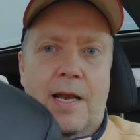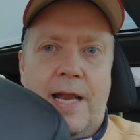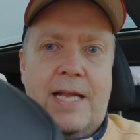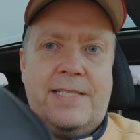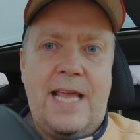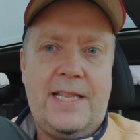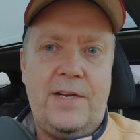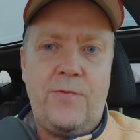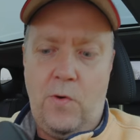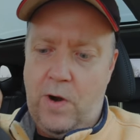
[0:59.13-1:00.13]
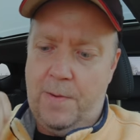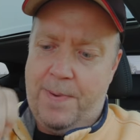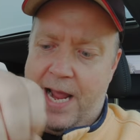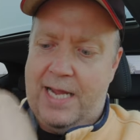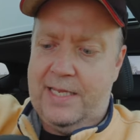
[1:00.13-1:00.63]
Let's get the drone
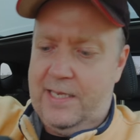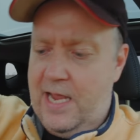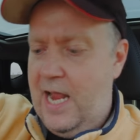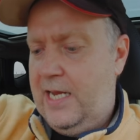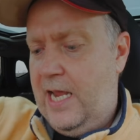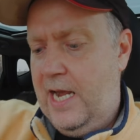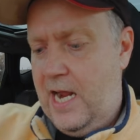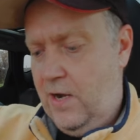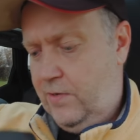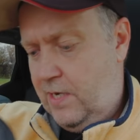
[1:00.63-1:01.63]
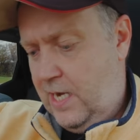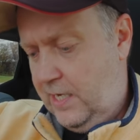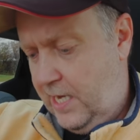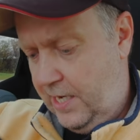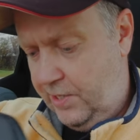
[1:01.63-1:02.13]
unpacked and get out
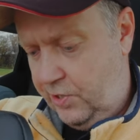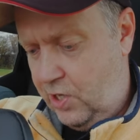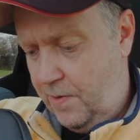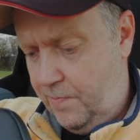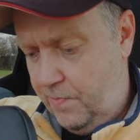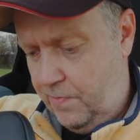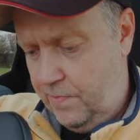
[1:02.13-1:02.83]
and get some